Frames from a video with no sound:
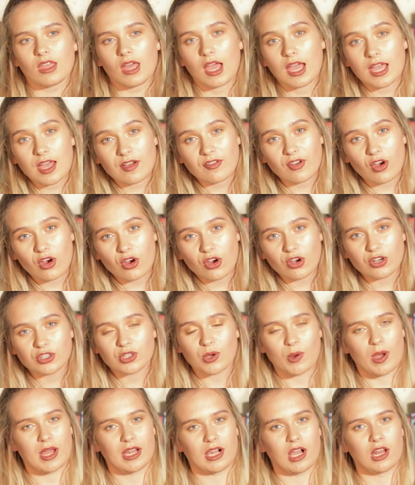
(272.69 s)
I have heard
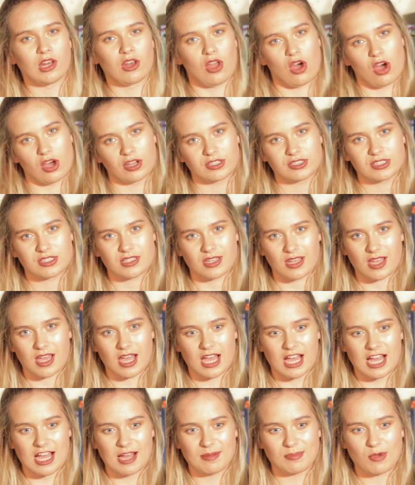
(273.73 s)
quite a lot
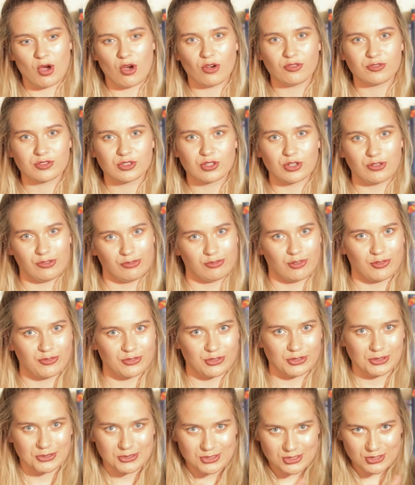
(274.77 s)
of good
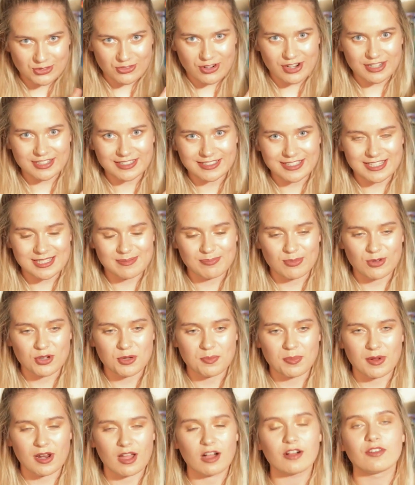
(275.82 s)
reviews surrounding this
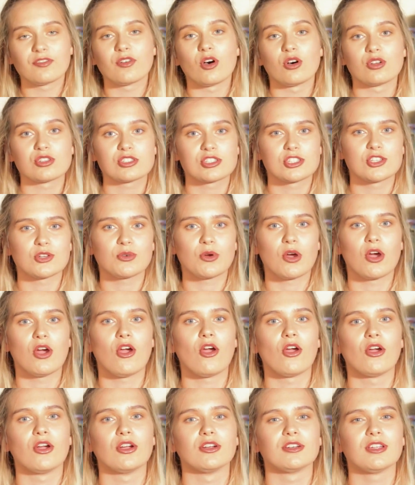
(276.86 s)
book, but I've also
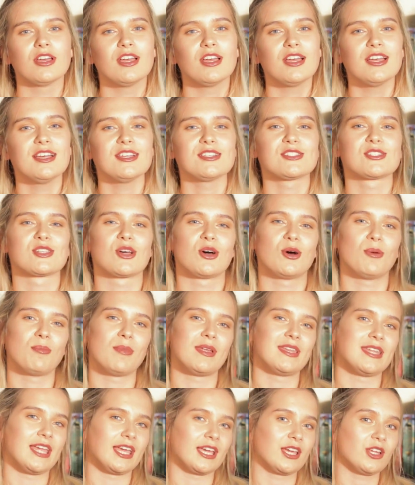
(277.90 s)
heard some
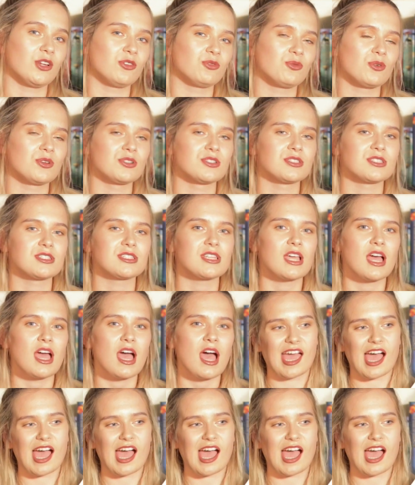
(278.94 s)
negative ones.